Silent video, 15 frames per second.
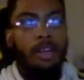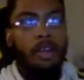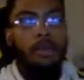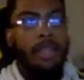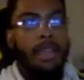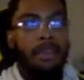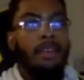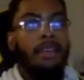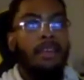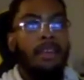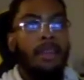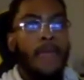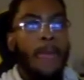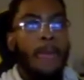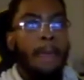Okay,
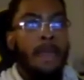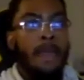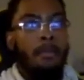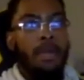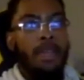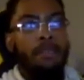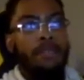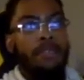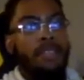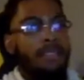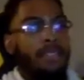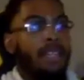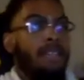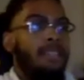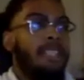but if
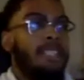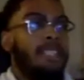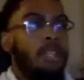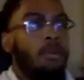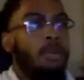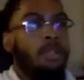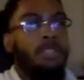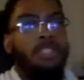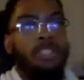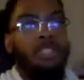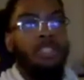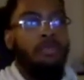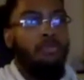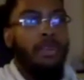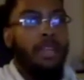let's say you are
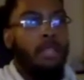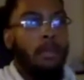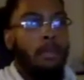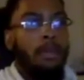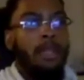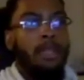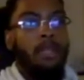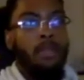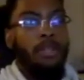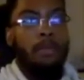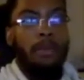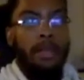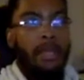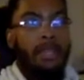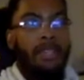just a regular player, a
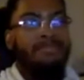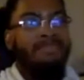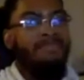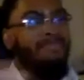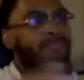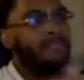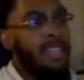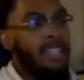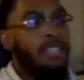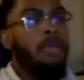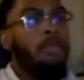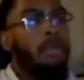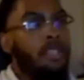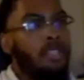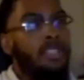good player, it's
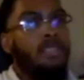going to be